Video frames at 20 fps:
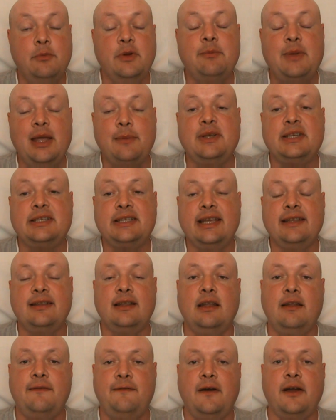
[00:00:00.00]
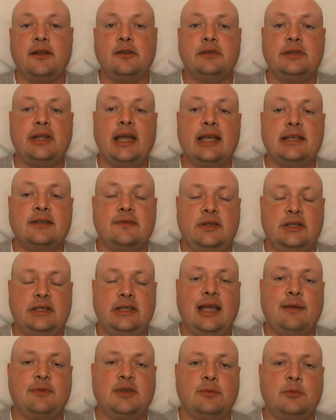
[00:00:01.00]
we may be seeing the final days of the
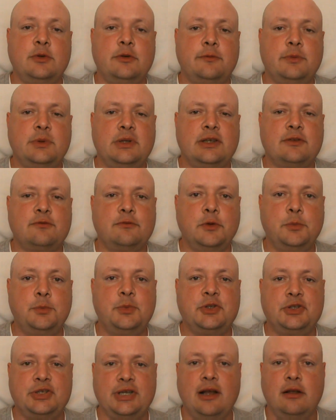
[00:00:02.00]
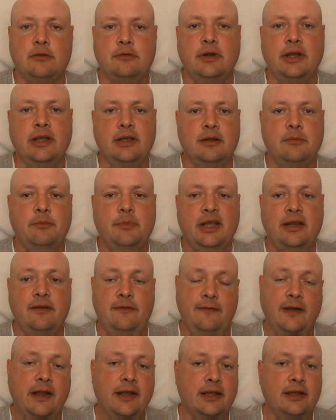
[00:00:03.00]
skeptic movement, as Rupert Sheldrake and Peter
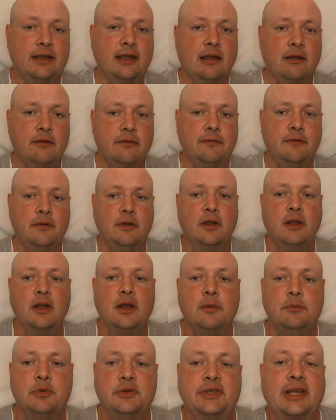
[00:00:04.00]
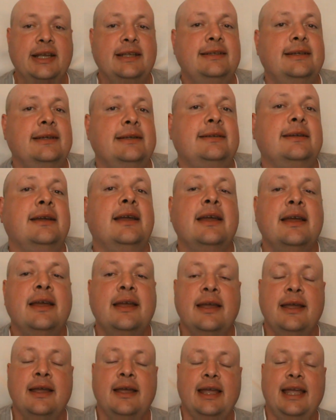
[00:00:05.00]
Fenwick have predicted.
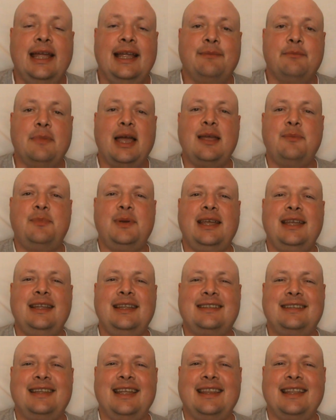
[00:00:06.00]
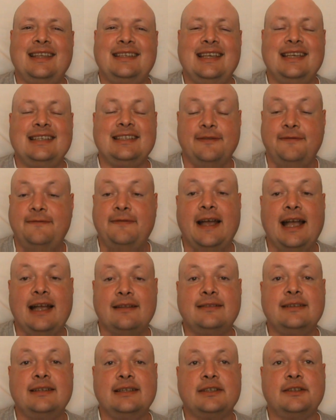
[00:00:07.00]
It may be this is a
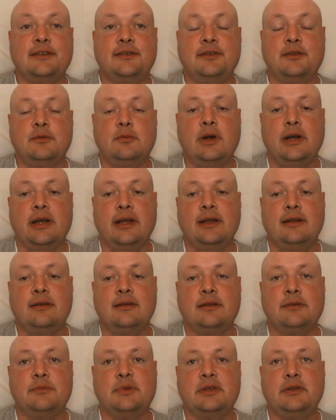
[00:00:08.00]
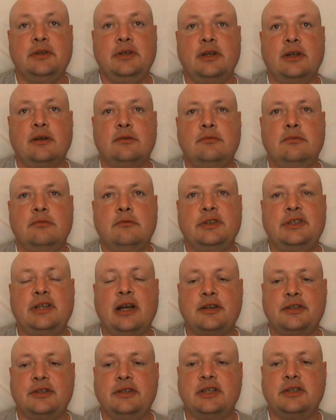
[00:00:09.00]
fad that is going away. That, you know,
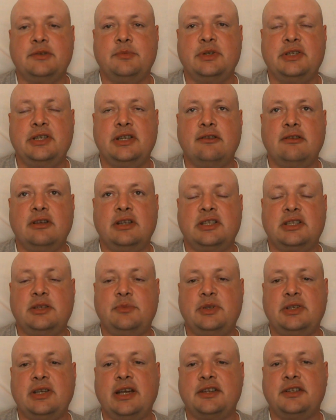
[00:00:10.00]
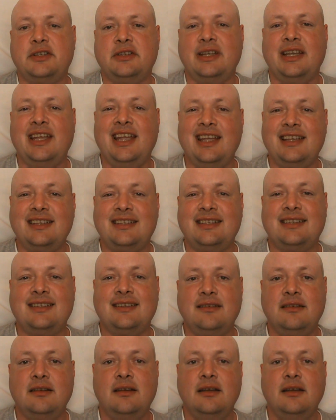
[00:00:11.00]
reductionist materialist obsession is